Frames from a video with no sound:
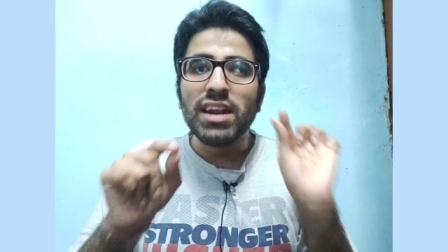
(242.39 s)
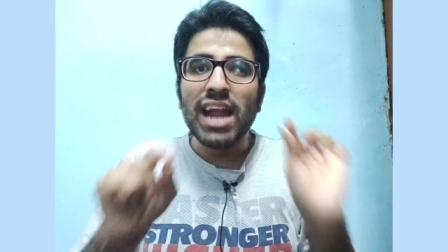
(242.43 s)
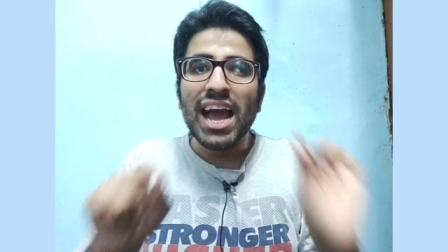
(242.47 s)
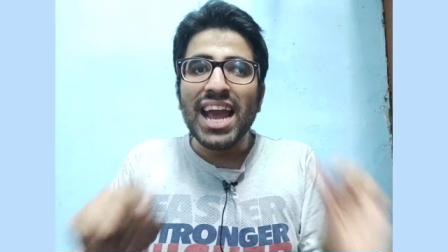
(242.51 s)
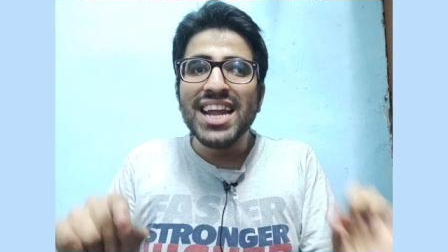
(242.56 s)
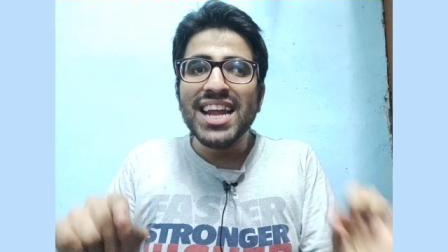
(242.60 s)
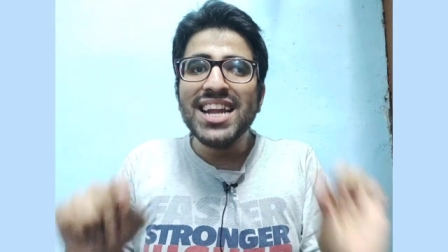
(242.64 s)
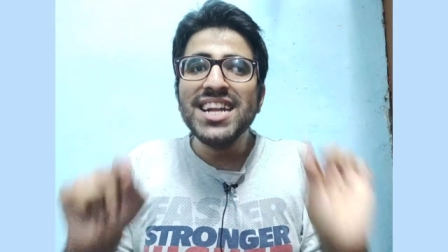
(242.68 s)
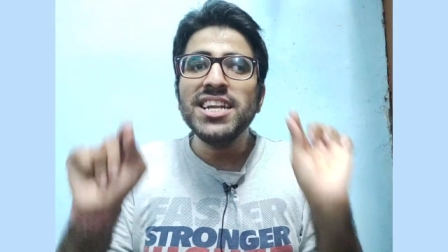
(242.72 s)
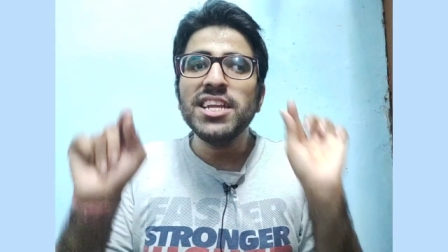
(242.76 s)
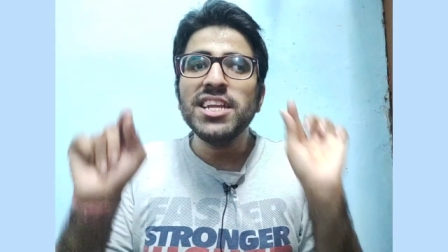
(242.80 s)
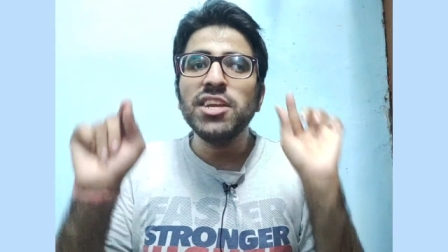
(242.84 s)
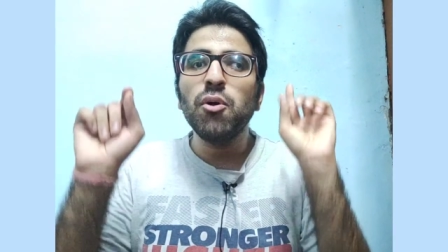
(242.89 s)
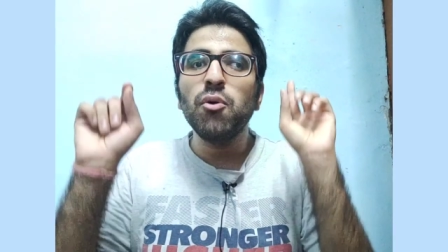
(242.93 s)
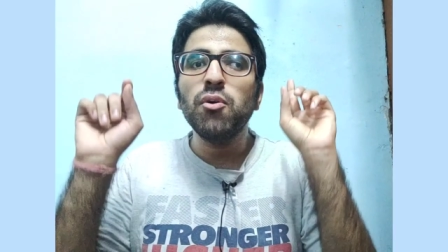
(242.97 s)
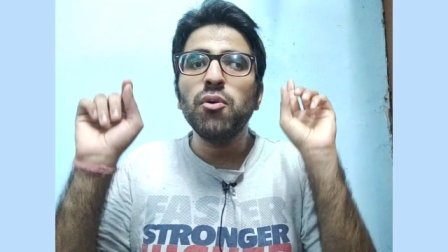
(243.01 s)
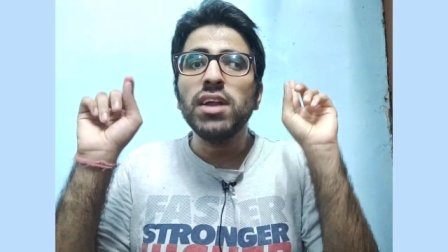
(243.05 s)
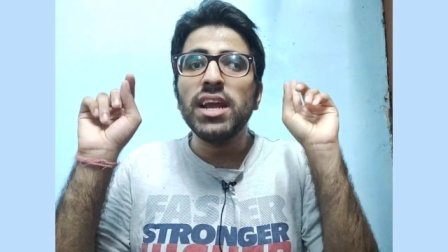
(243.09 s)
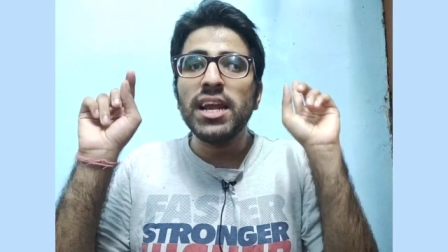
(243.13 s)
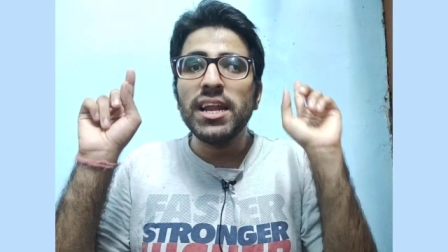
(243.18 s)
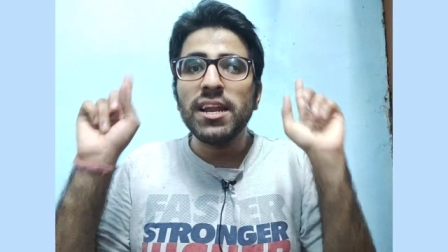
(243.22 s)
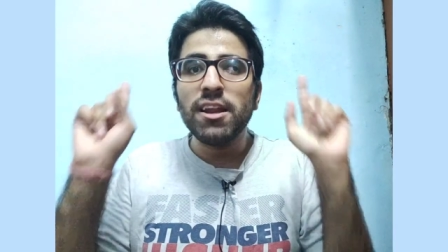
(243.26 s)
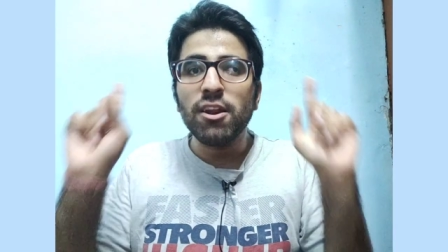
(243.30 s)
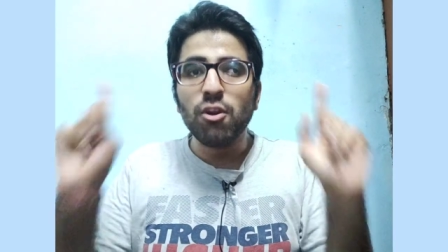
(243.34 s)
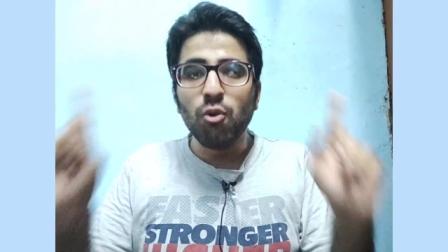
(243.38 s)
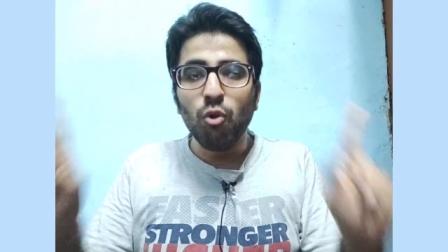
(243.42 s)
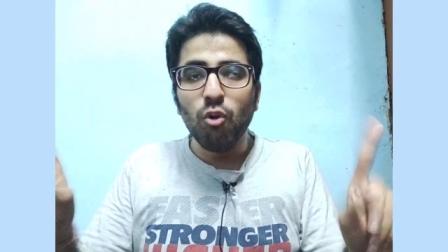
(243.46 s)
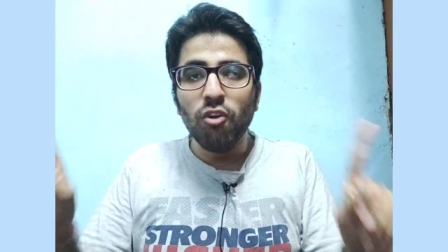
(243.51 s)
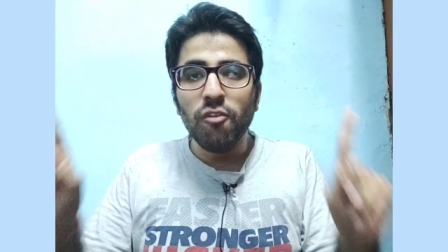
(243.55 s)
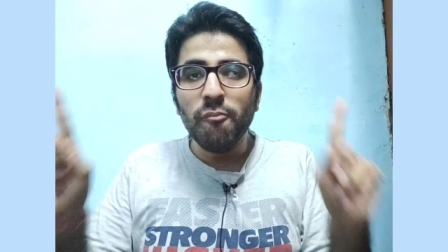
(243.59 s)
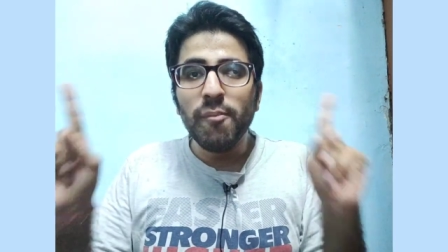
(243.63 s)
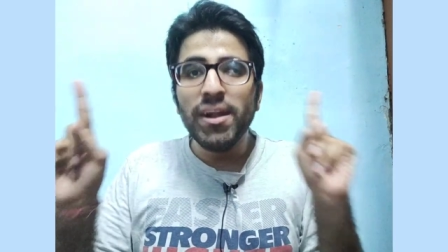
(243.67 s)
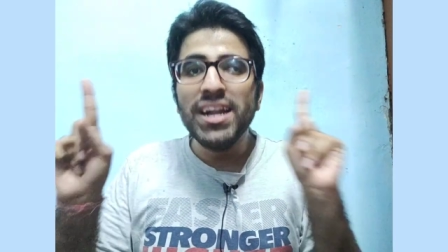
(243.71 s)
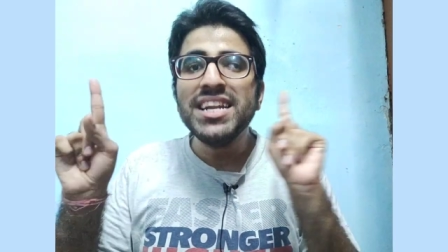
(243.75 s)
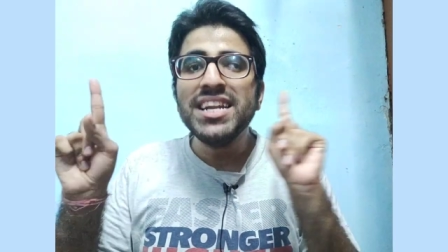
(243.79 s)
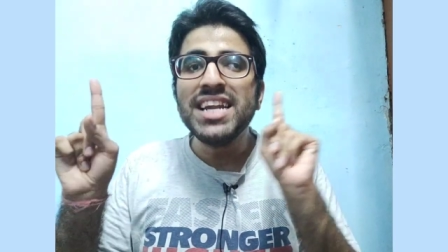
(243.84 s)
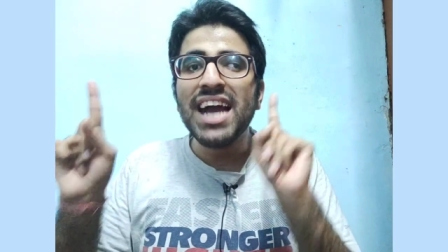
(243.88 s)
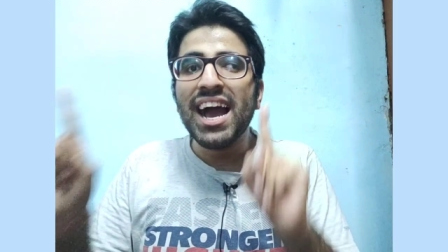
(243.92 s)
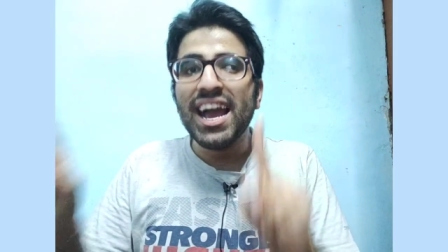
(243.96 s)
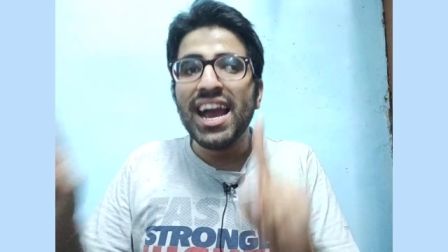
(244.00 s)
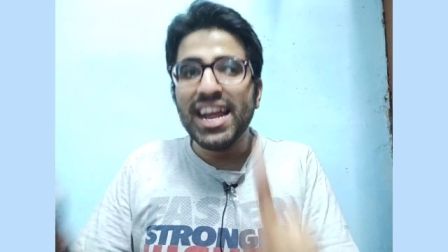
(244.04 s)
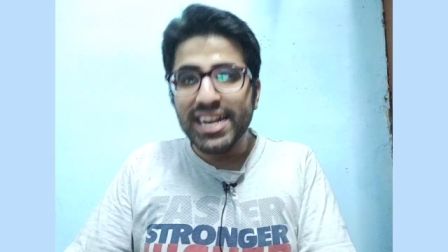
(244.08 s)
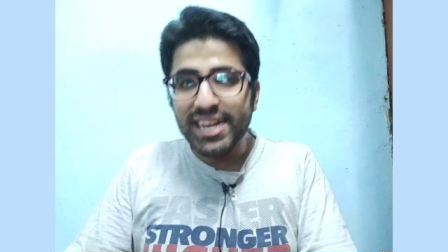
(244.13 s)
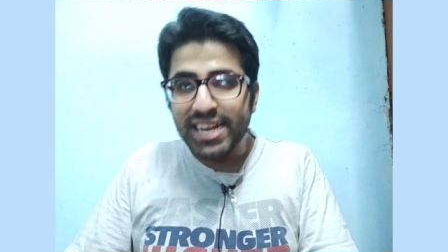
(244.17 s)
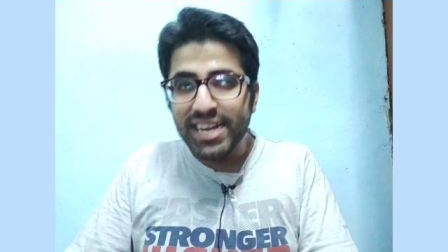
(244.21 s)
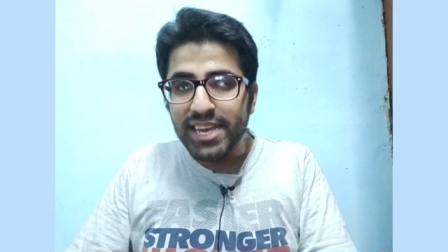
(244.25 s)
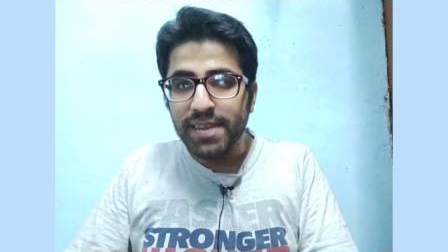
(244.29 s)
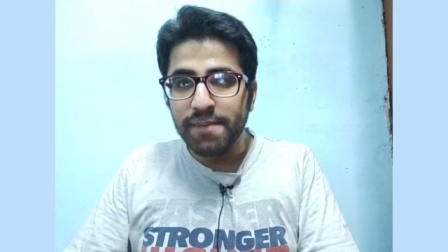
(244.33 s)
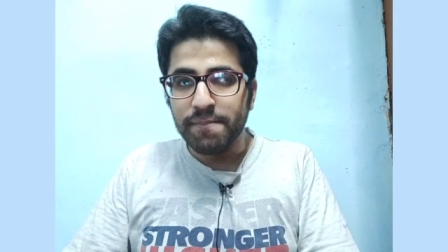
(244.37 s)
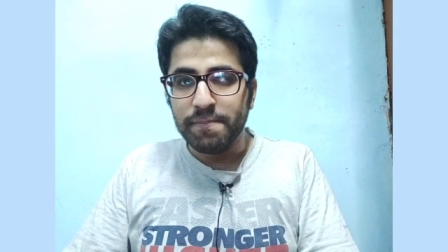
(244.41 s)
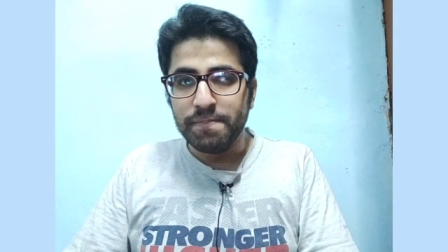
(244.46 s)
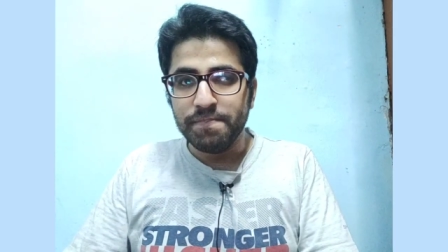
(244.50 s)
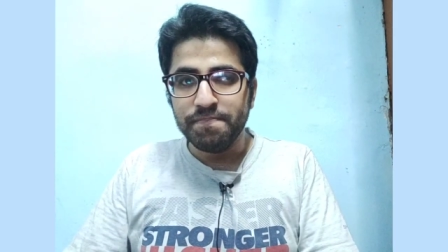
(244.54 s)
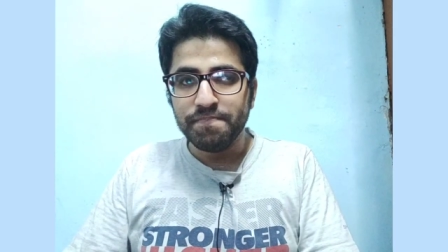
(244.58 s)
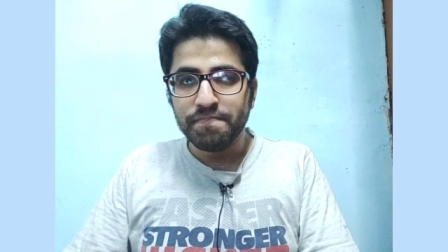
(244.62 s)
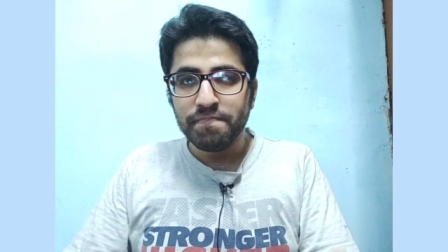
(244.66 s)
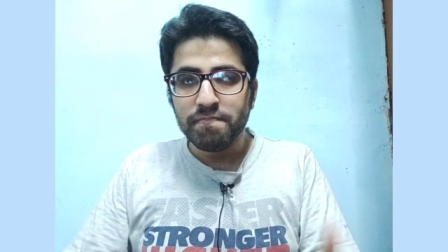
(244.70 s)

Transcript: write your enrollment I D.